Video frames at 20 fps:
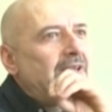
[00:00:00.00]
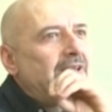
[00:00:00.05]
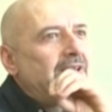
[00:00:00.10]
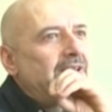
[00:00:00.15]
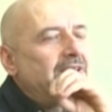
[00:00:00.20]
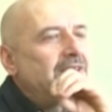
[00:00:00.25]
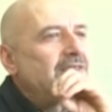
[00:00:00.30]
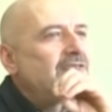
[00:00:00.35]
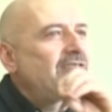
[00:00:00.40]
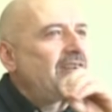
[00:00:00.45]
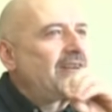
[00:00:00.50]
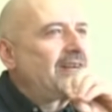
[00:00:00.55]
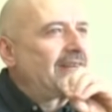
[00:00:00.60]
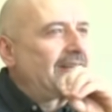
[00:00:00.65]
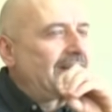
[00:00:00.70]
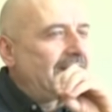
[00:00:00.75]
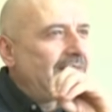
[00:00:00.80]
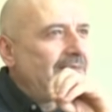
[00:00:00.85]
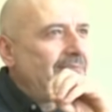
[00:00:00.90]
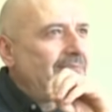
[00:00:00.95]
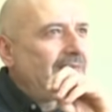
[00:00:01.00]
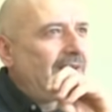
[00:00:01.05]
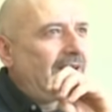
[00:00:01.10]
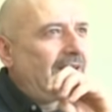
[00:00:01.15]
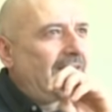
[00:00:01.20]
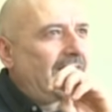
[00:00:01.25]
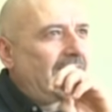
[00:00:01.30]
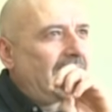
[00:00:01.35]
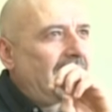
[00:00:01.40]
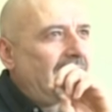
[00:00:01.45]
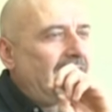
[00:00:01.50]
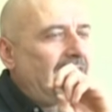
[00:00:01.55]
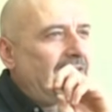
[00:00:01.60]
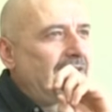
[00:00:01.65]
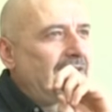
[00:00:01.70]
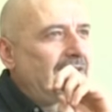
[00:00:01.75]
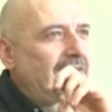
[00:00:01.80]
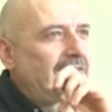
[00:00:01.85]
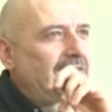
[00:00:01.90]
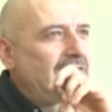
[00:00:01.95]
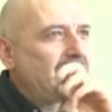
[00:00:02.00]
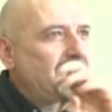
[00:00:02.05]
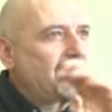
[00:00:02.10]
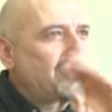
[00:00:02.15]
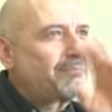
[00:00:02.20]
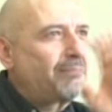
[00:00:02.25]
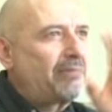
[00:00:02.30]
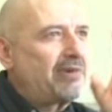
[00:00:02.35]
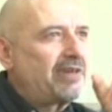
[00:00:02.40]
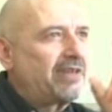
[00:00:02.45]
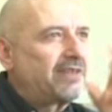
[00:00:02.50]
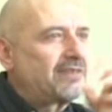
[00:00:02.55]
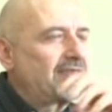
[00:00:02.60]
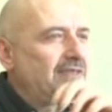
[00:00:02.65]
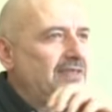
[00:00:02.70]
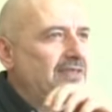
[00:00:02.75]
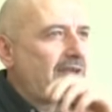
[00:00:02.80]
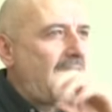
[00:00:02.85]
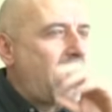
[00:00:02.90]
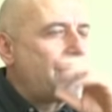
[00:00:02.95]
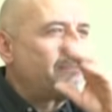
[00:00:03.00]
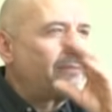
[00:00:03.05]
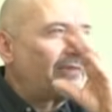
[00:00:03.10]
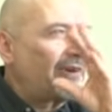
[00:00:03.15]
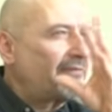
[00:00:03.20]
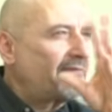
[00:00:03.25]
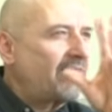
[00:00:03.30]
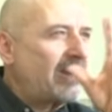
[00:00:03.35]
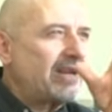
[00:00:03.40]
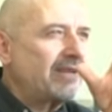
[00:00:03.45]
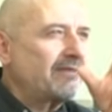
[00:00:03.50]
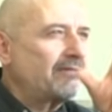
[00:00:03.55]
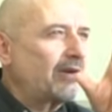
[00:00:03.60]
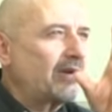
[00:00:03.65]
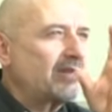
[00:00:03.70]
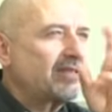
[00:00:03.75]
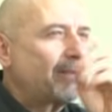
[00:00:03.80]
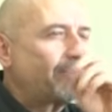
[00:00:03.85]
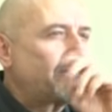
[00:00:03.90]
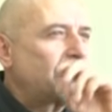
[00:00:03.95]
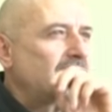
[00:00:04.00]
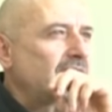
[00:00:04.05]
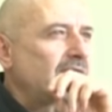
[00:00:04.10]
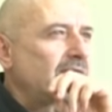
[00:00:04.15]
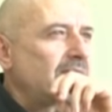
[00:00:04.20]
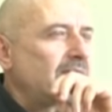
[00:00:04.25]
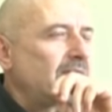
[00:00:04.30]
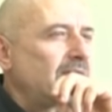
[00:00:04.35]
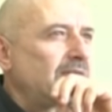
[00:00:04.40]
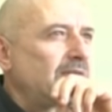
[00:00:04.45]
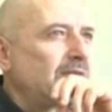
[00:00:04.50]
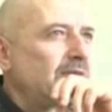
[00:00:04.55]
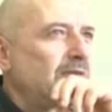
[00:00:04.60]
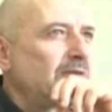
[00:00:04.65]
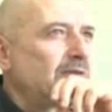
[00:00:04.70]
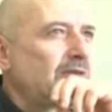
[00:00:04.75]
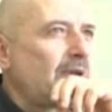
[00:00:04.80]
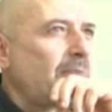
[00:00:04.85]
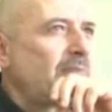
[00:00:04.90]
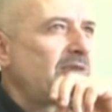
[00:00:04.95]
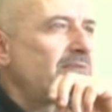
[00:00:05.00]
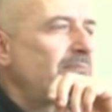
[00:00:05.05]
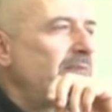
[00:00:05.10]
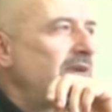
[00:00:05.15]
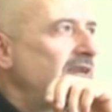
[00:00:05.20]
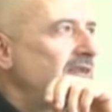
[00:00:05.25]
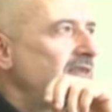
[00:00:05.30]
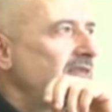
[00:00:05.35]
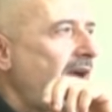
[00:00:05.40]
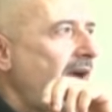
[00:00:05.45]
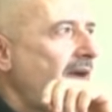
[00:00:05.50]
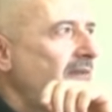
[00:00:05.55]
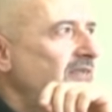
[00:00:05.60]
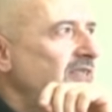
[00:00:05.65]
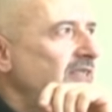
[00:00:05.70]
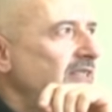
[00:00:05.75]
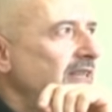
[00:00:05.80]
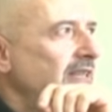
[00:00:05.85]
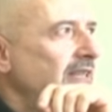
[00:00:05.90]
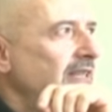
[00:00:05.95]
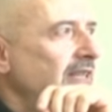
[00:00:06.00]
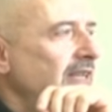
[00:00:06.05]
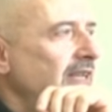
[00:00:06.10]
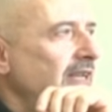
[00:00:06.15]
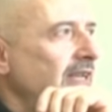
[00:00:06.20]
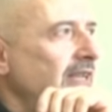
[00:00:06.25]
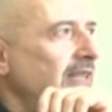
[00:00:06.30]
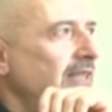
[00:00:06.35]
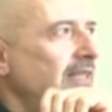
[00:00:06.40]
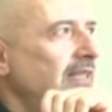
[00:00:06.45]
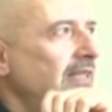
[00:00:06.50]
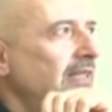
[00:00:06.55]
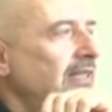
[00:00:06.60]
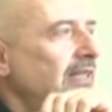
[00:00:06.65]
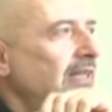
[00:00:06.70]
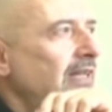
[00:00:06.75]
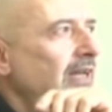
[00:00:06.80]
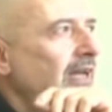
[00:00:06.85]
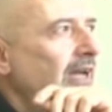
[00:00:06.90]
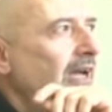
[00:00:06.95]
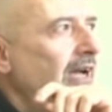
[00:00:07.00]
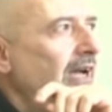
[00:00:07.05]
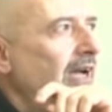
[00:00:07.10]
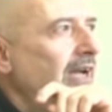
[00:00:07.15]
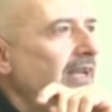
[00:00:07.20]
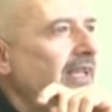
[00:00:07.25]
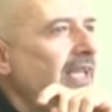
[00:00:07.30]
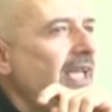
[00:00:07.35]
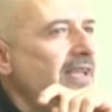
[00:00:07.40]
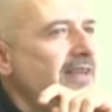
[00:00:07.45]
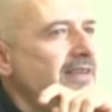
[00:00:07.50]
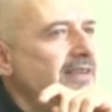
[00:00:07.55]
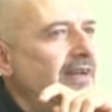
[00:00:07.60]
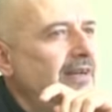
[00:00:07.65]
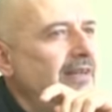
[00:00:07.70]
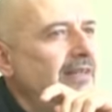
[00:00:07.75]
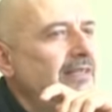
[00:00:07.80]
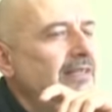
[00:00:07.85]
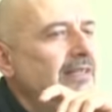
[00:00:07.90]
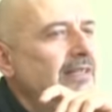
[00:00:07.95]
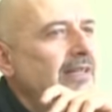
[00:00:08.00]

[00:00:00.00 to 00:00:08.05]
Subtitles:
In general, these experiences, I'm referring, for example, to some experience I've seen in Kenya.